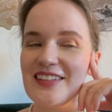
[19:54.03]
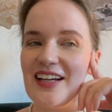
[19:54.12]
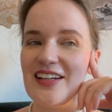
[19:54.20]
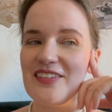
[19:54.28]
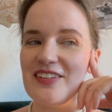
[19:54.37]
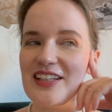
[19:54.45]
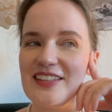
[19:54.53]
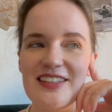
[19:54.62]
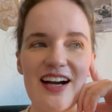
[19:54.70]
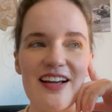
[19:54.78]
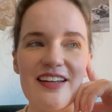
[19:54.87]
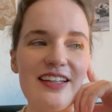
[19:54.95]
kind of like
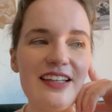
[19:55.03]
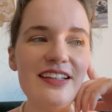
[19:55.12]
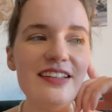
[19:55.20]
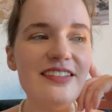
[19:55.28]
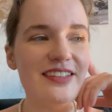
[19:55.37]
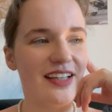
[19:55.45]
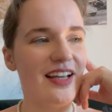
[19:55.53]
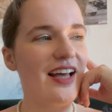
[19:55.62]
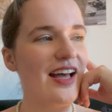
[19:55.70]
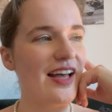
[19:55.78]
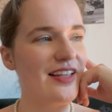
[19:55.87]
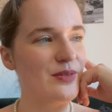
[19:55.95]
tidy
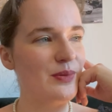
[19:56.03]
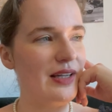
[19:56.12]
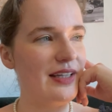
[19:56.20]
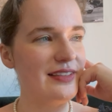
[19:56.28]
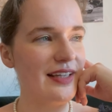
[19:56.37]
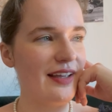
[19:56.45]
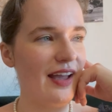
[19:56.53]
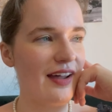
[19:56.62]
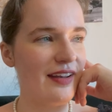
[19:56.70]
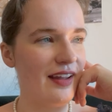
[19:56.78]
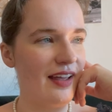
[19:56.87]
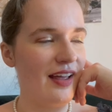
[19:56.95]
as well as I
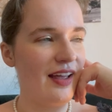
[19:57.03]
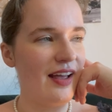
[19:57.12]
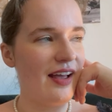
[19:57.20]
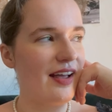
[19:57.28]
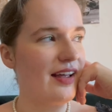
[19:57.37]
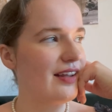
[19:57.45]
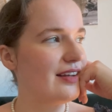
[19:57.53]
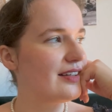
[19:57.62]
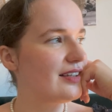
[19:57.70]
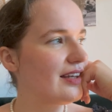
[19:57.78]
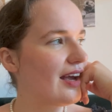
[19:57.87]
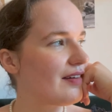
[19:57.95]
can.
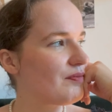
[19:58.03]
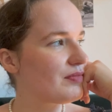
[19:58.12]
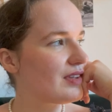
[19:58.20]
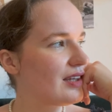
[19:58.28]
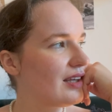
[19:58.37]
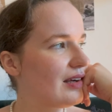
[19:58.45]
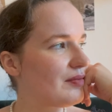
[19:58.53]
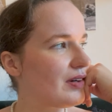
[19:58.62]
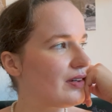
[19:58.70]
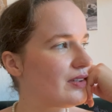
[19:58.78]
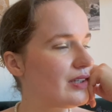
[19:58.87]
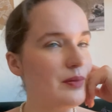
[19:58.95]
And yeah, I'm
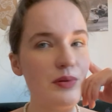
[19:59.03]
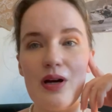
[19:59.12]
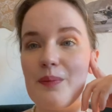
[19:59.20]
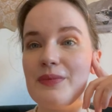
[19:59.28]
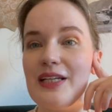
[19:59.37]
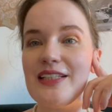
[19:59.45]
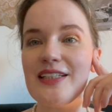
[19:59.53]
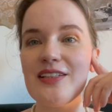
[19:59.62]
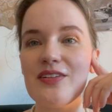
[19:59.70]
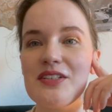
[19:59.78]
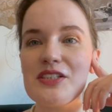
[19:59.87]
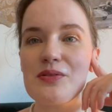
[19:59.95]
going to keep you updated
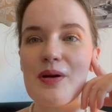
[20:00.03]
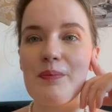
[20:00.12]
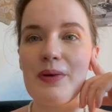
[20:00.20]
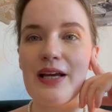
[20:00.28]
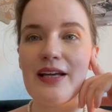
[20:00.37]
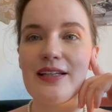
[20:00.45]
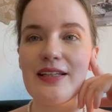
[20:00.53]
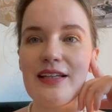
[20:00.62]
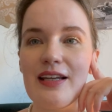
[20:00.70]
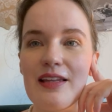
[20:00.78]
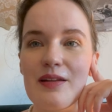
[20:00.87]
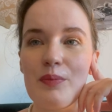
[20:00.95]
on the scrap blanket at
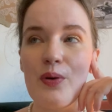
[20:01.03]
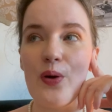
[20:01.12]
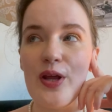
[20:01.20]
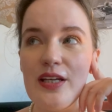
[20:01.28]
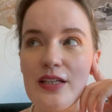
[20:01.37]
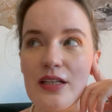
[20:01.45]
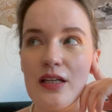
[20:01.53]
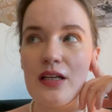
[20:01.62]
another point.